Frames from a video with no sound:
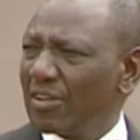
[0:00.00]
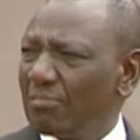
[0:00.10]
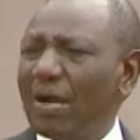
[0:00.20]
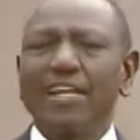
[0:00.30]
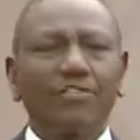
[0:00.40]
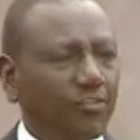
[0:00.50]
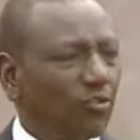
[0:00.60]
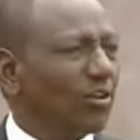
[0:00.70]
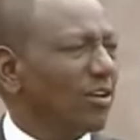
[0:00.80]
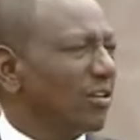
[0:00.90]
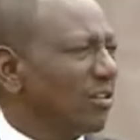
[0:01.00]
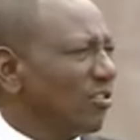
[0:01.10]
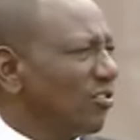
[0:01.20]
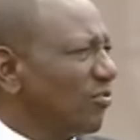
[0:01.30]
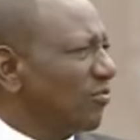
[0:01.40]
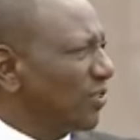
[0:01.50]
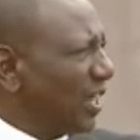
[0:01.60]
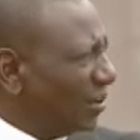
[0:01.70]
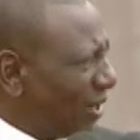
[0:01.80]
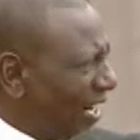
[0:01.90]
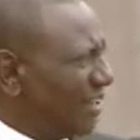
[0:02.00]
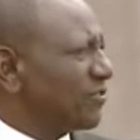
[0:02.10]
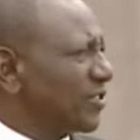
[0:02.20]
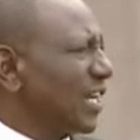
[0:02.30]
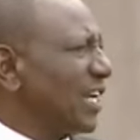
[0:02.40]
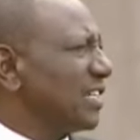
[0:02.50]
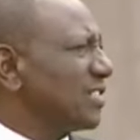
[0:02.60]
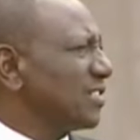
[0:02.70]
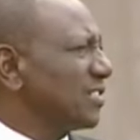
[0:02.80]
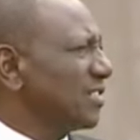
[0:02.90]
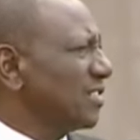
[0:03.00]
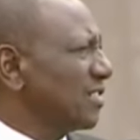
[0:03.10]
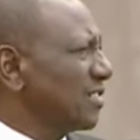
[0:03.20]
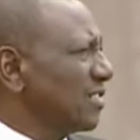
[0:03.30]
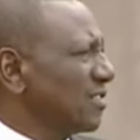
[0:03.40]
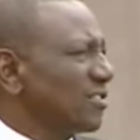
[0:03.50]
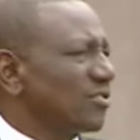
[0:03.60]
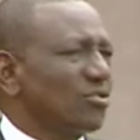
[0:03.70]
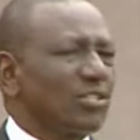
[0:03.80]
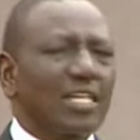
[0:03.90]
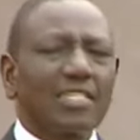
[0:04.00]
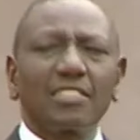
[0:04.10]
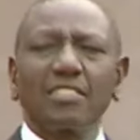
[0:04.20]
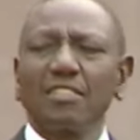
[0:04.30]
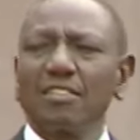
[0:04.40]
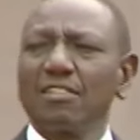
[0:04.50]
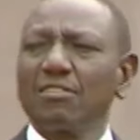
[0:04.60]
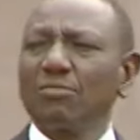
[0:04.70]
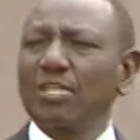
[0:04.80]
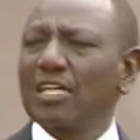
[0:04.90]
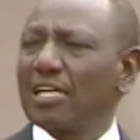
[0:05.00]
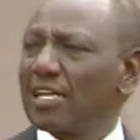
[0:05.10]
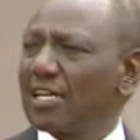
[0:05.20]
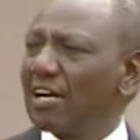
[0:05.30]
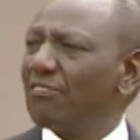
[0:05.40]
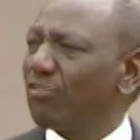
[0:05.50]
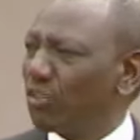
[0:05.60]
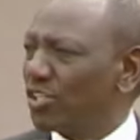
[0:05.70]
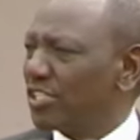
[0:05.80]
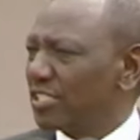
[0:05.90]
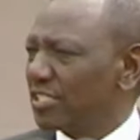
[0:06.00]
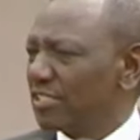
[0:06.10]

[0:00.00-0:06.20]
mindful of our lifestyles so that we can avoid